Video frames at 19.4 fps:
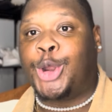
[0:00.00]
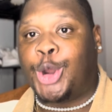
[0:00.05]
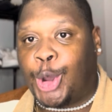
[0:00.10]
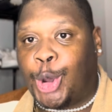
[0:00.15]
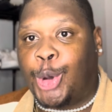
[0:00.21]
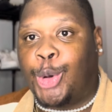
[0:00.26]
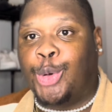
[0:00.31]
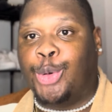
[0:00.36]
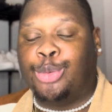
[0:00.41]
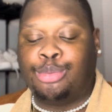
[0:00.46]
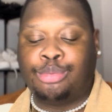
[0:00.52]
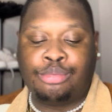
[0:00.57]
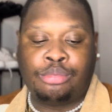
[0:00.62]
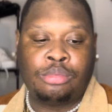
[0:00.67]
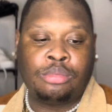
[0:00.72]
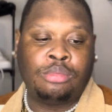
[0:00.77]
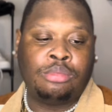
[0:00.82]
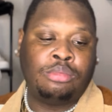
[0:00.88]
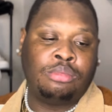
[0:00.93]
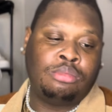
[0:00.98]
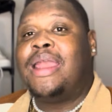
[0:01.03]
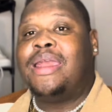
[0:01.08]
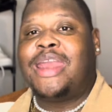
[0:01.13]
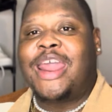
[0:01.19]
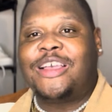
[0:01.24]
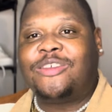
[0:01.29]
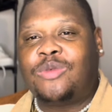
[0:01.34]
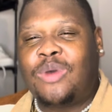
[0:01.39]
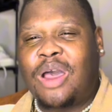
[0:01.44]
No.
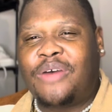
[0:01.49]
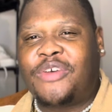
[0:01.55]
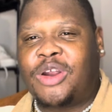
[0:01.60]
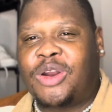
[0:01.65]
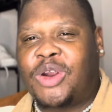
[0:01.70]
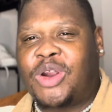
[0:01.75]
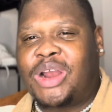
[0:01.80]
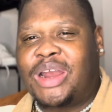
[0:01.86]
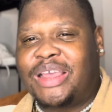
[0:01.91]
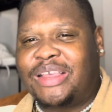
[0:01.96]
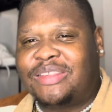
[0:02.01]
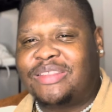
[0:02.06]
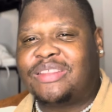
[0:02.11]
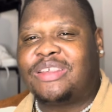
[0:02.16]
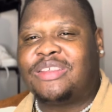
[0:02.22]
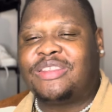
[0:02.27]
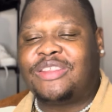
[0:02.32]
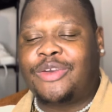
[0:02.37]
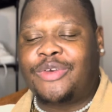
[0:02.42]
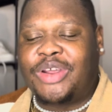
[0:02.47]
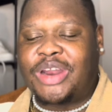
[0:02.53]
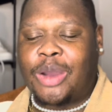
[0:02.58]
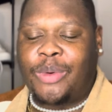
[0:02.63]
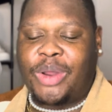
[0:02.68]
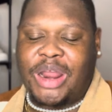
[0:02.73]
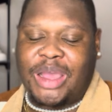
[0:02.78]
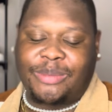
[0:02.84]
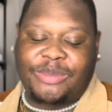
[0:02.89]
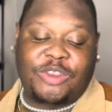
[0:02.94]
Next, we have on our list Serena
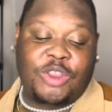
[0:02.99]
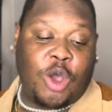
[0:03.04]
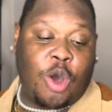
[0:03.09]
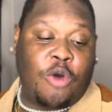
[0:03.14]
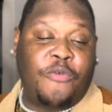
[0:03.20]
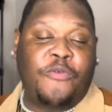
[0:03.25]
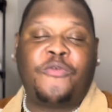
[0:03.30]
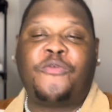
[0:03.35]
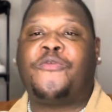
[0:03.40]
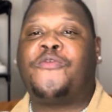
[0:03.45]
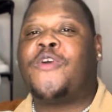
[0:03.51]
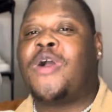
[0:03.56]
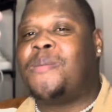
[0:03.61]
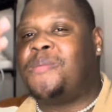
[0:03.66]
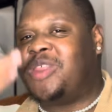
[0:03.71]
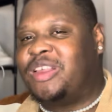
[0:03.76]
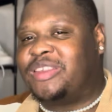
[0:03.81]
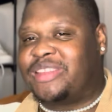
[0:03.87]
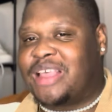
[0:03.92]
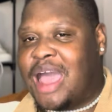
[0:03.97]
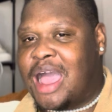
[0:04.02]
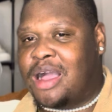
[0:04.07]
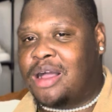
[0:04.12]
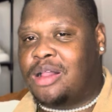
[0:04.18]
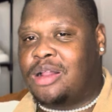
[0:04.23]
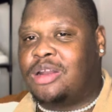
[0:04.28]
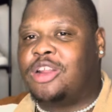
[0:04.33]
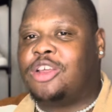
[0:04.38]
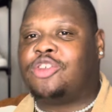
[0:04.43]
Williams. Now, from this
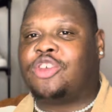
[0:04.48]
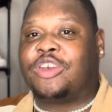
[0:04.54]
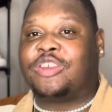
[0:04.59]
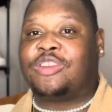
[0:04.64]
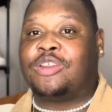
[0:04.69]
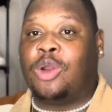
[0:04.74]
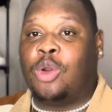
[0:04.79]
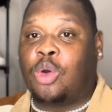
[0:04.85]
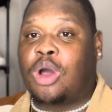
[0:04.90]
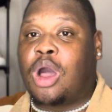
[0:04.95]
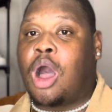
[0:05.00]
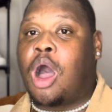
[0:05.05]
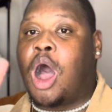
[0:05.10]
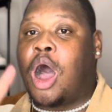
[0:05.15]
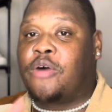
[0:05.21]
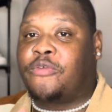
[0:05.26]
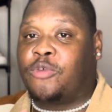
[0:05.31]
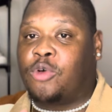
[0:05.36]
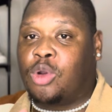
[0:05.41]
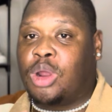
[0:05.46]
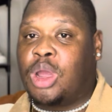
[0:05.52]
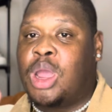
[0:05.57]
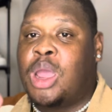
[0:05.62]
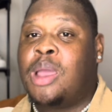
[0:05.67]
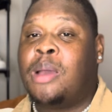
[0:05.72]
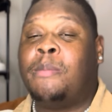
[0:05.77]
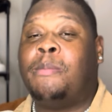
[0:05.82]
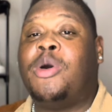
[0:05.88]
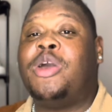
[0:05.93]
angle, the dress now look awful.
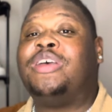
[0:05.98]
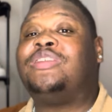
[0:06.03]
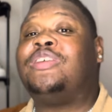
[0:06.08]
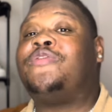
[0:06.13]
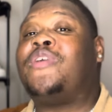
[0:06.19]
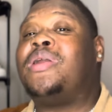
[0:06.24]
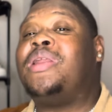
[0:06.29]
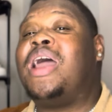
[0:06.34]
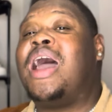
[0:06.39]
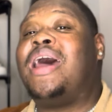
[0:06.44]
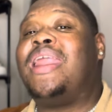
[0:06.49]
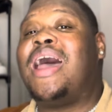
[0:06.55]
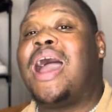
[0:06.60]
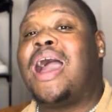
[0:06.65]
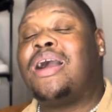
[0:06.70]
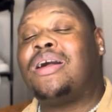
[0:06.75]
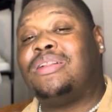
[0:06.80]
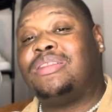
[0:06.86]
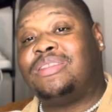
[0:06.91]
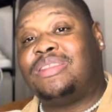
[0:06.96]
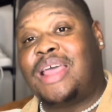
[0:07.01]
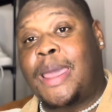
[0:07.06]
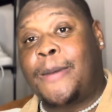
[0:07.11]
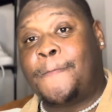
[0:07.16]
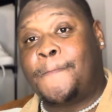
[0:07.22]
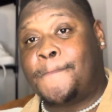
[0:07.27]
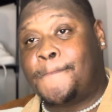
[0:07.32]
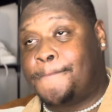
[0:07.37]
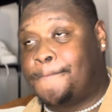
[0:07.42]
But you see from the other angles,
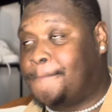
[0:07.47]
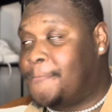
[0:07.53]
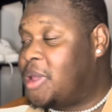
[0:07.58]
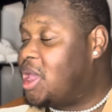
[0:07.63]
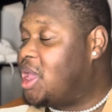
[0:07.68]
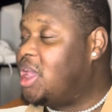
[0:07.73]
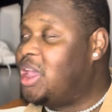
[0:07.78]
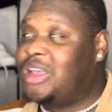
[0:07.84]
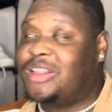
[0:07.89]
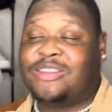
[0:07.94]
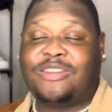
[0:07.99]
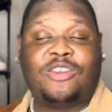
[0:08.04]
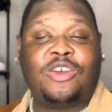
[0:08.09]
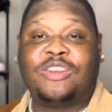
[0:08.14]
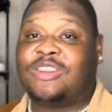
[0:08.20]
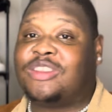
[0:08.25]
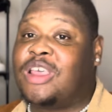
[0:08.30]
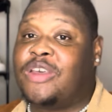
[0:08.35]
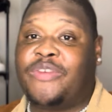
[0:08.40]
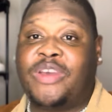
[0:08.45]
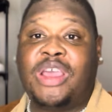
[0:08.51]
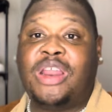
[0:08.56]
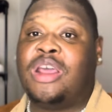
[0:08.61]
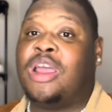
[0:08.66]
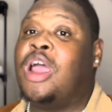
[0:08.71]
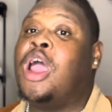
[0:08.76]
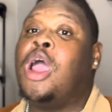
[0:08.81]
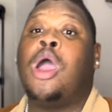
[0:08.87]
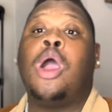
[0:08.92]
them, it's just giving
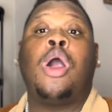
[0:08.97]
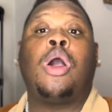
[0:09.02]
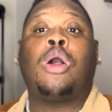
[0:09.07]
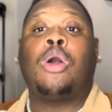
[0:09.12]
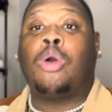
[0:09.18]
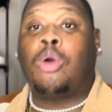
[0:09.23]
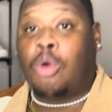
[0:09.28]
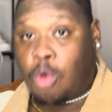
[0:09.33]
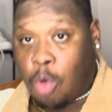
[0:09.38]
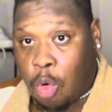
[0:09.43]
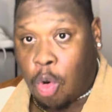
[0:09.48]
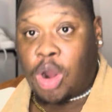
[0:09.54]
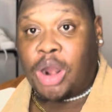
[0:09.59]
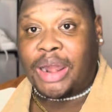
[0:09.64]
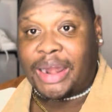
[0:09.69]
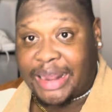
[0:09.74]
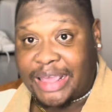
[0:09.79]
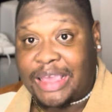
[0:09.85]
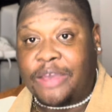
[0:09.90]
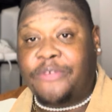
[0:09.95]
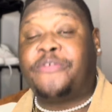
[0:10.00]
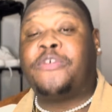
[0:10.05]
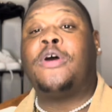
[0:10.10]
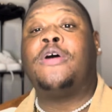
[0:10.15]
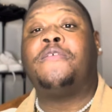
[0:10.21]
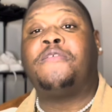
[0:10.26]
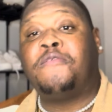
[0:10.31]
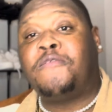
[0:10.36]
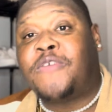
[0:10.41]
gold leaf
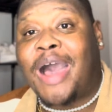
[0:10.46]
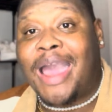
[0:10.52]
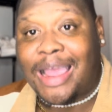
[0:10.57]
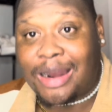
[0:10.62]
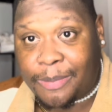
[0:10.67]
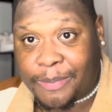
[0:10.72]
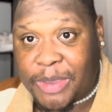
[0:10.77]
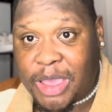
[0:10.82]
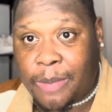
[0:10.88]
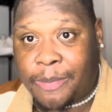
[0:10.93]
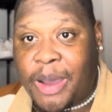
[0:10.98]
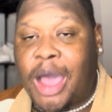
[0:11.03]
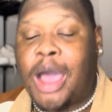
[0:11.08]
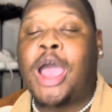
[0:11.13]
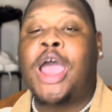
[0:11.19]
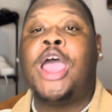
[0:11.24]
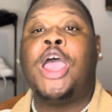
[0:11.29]
file paper.